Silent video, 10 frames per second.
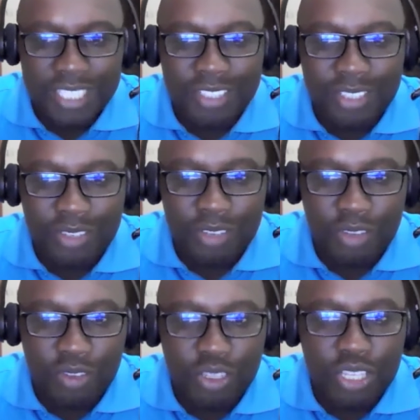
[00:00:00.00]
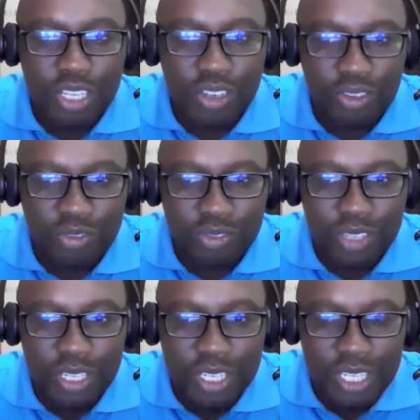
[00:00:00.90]
If you think of
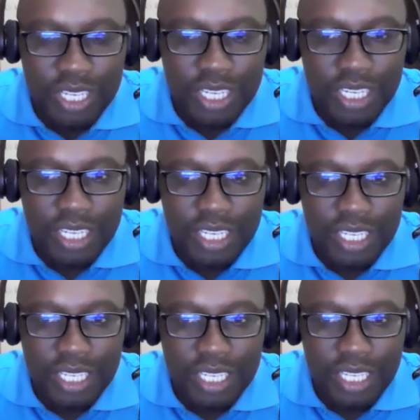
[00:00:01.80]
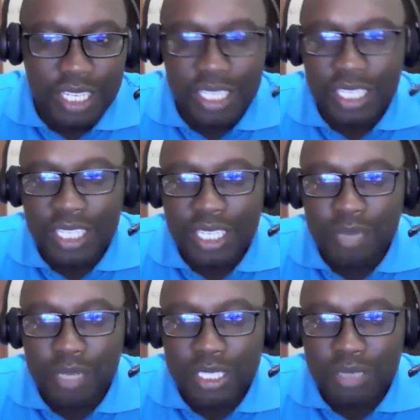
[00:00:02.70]

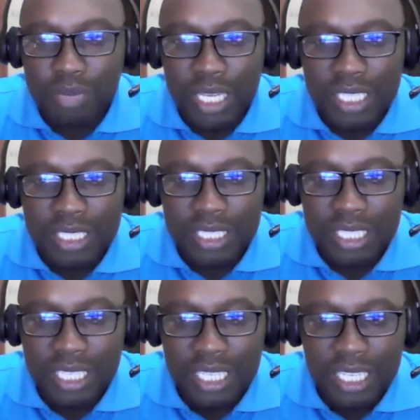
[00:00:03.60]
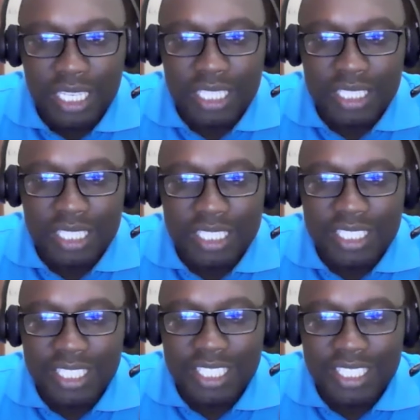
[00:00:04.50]
Kibe space,
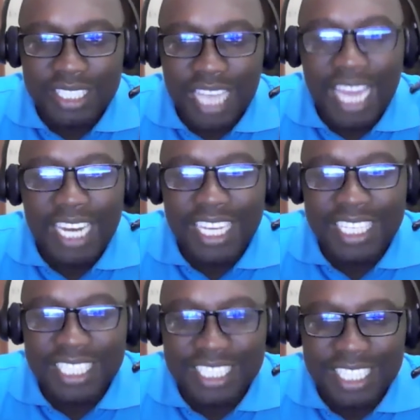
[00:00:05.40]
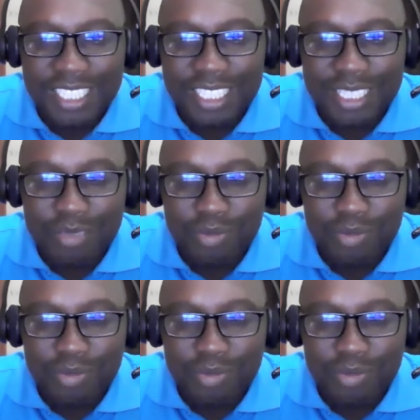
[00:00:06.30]
is highly entertaining.